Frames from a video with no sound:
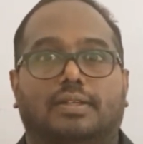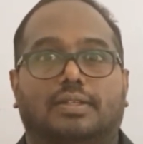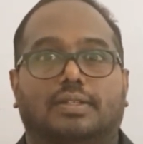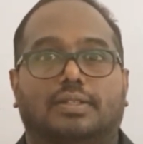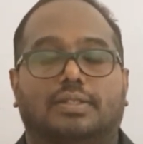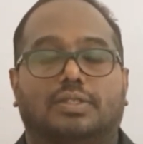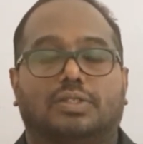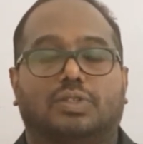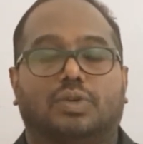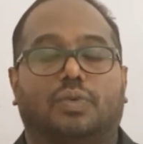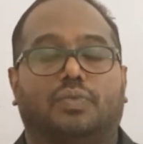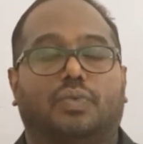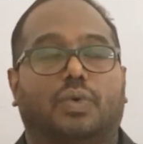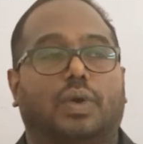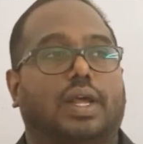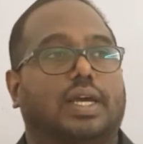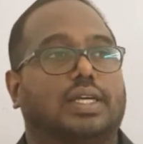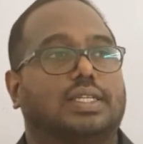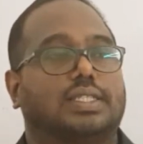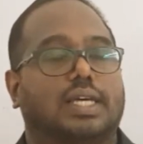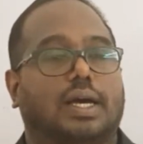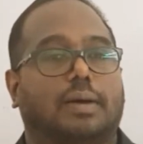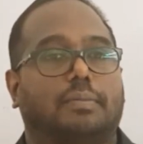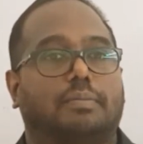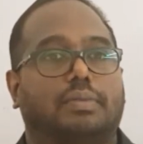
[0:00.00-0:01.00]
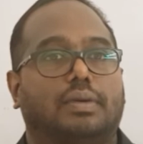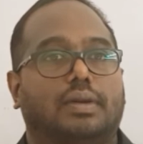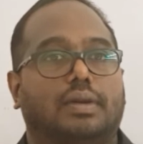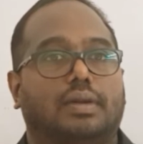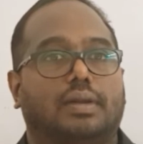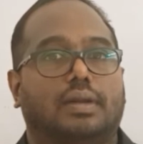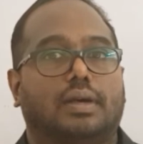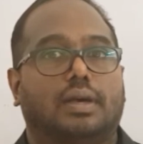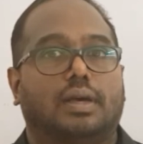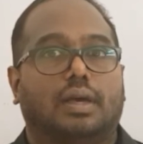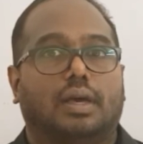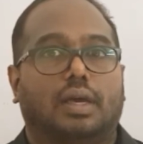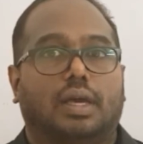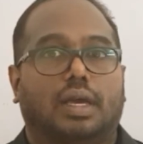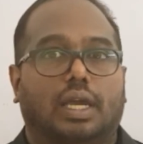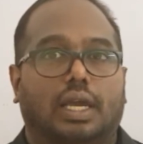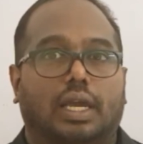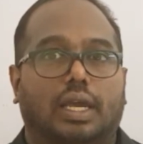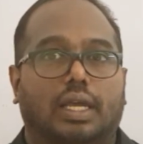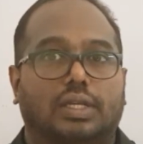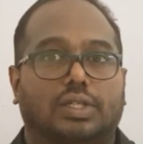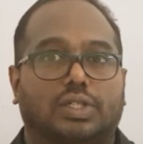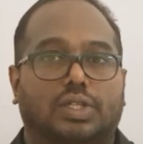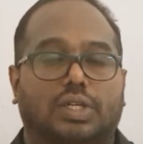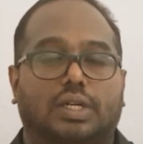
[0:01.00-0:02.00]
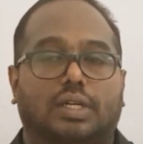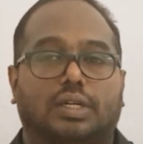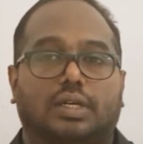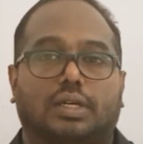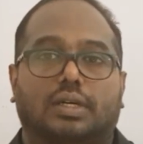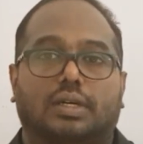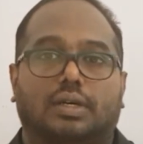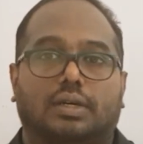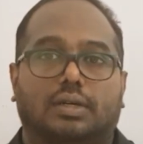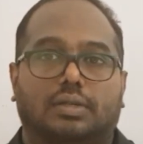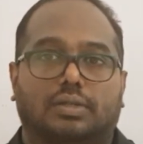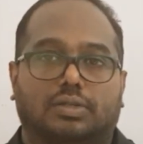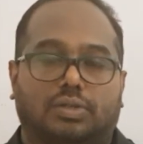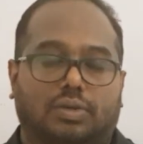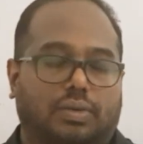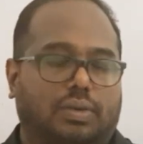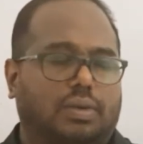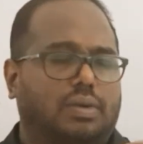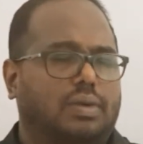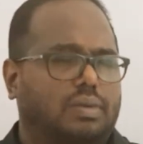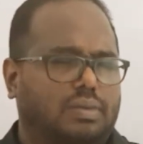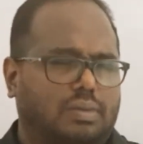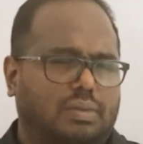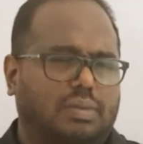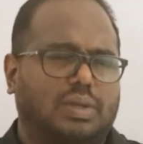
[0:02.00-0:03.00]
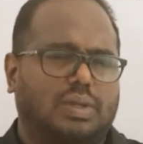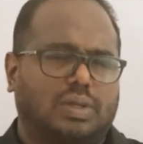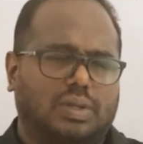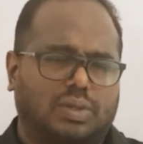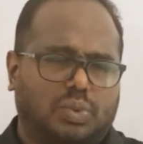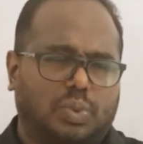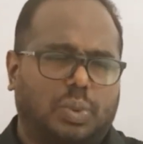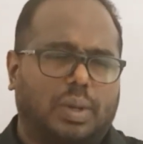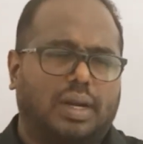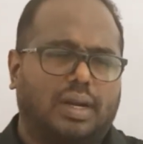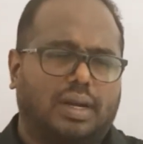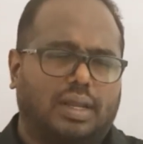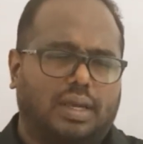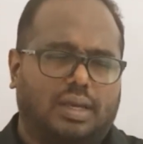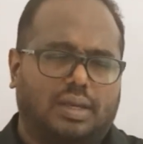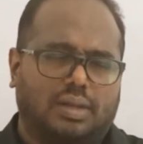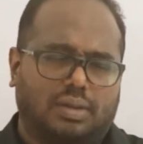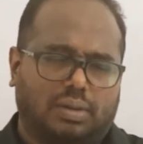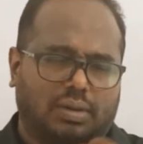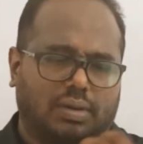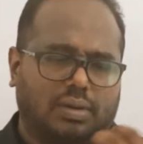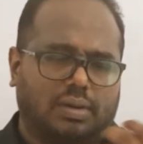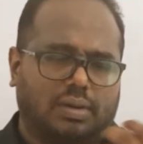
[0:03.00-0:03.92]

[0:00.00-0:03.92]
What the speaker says: So for example, ancient 20